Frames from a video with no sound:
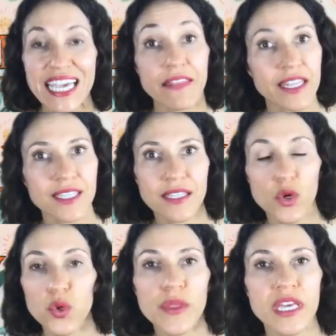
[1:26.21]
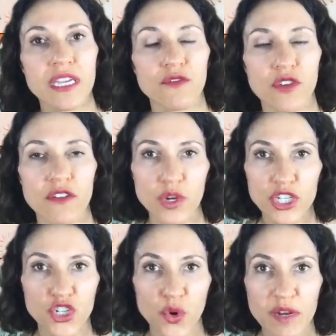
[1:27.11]
And that's the cool thing if you ever want
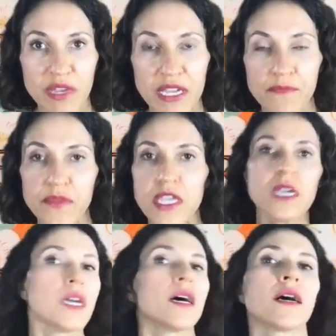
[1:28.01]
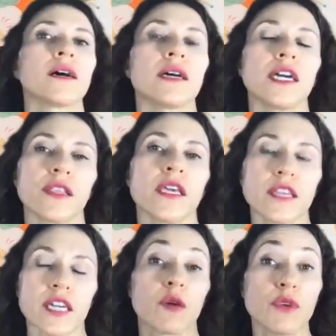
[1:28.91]
to join me uh, in, in
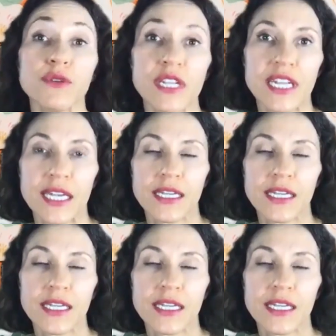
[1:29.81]
the community.